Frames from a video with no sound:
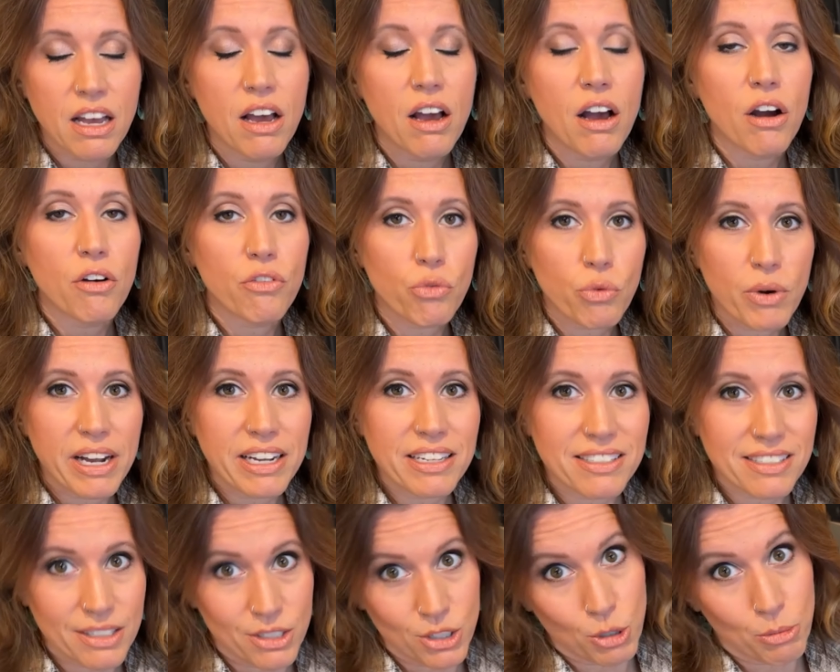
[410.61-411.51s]
of rice
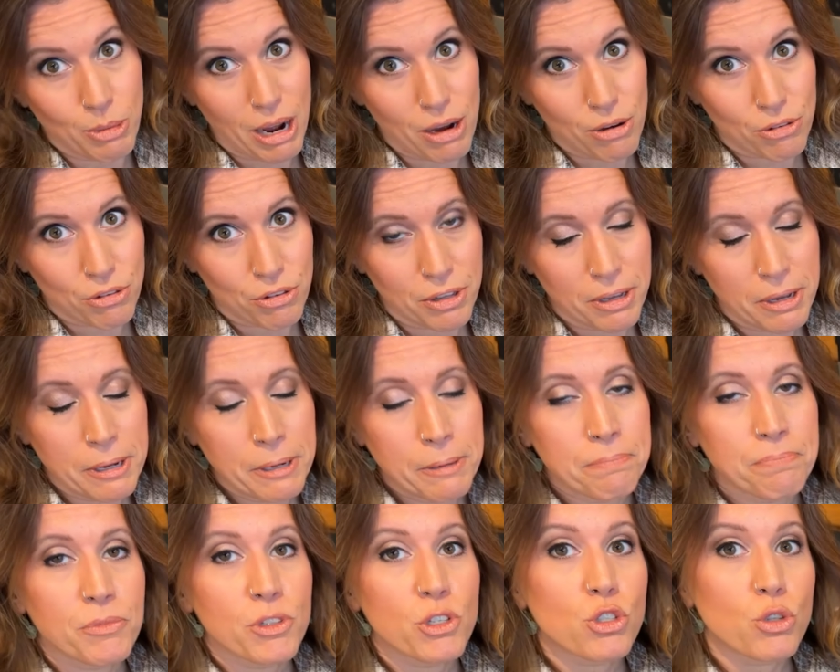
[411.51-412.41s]
in your mouth.
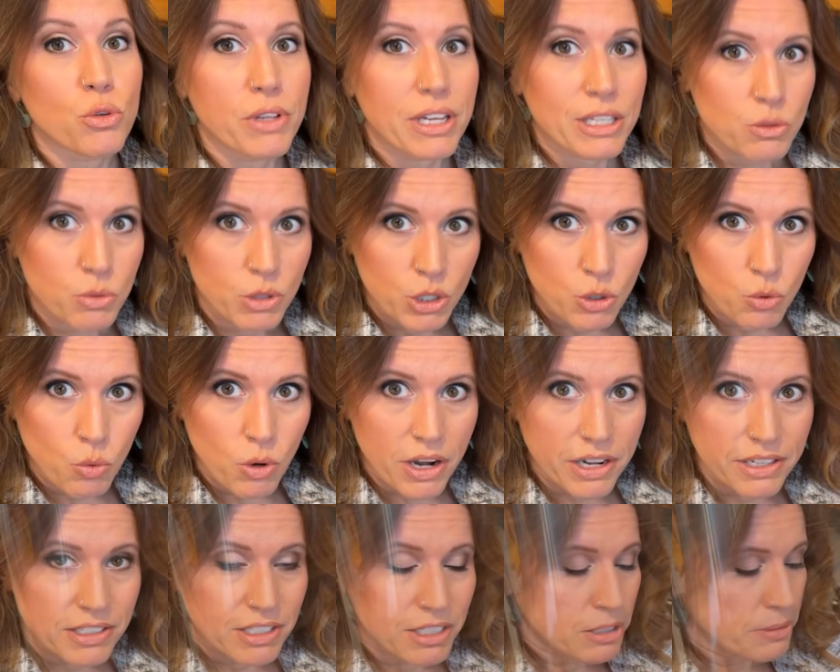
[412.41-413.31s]
So that's what you
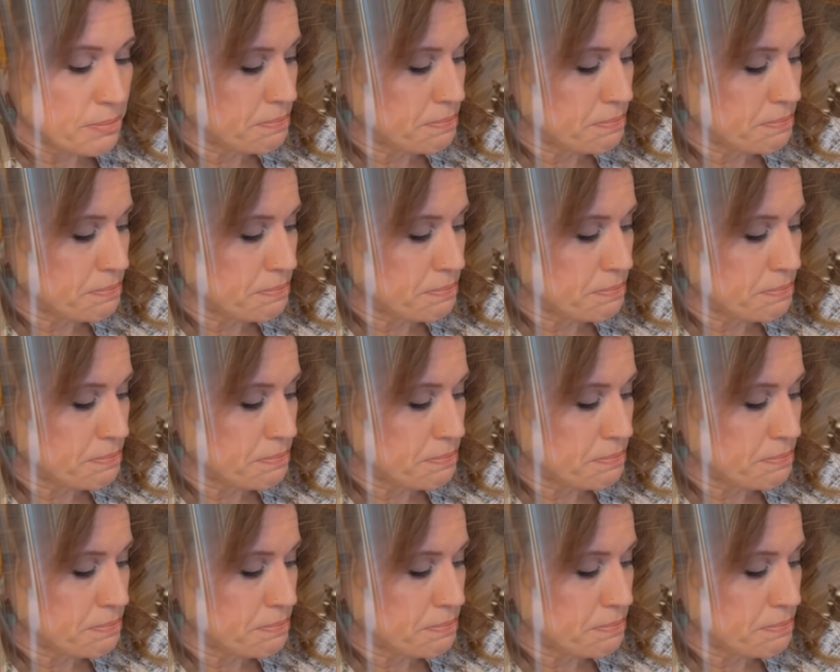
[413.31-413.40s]
want.